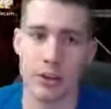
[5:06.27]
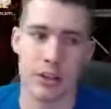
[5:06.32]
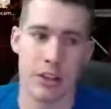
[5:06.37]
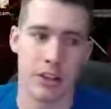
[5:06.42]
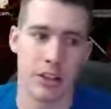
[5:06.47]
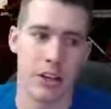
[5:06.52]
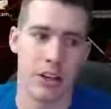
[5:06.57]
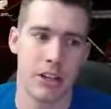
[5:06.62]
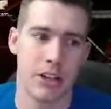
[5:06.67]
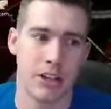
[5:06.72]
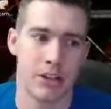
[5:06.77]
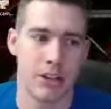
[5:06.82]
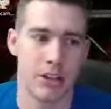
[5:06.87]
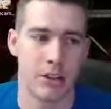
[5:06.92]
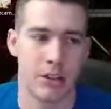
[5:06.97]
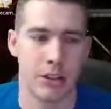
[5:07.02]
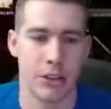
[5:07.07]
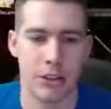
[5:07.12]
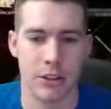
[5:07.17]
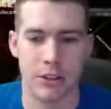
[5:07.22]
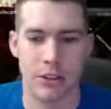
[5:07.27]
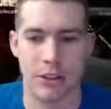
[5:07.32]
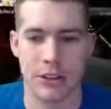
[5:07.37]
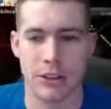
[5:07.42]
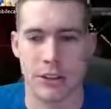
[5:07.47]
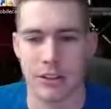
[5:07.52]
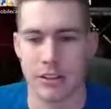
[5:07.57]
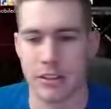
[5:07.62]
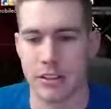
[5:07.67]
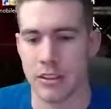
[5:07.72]
The cons are
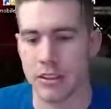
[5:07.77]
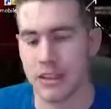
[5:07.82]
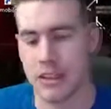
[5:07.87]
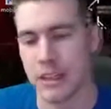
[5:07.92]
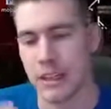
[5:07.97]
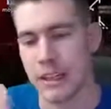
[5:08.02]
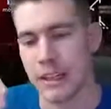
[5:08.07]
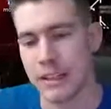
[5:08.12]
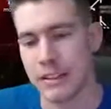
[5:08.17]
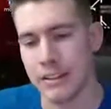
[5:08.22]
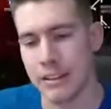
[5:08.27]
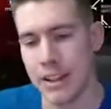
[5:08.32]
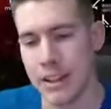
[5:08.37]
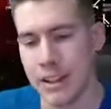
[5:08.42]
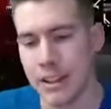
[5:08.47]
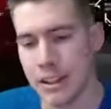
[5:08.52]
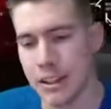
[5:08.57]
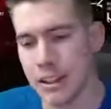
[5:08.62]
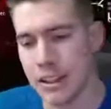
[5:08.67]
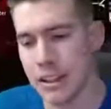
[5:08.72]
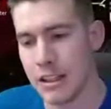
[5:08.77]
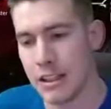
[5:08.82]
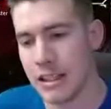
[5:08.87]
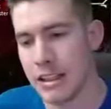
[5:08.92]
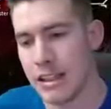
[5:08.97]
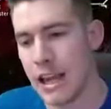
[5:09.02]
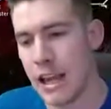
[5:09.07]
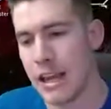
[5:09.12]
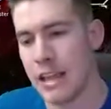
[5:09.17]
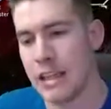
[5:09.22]
just like I said, the
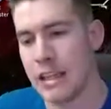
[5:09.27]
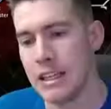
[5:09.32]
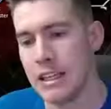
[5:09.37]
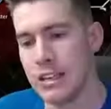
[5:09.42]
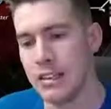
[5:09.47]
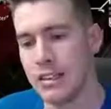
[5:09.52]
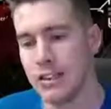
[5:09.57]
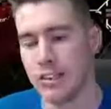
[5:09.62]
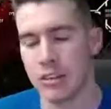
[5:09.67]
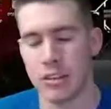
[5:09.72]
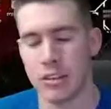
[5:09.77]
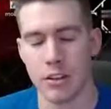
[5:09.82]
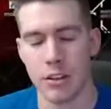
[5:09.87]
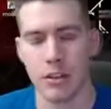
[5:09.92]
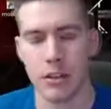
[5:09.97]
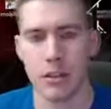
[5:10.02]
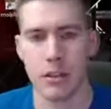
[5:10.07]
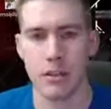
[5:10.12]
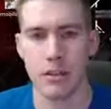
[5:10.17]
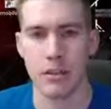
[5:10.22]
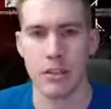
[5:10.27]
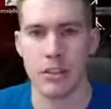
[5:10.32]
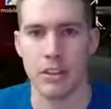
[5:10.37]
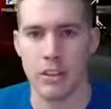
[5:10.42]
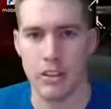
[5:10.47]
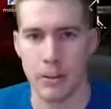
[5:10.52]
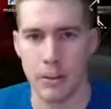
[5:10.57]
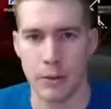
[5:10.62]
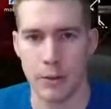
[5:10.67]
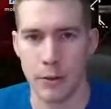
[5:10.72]
Yeti just a little bit too
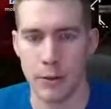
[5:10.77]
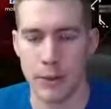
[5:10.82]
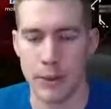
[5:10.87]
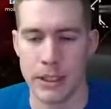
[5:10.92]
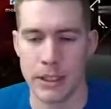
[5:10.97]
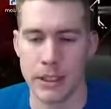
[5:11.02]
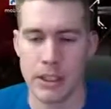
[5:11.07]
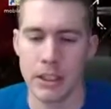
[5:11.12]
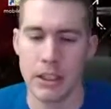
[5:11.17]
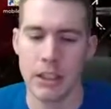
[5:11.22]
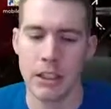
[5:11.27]
sensitive for me.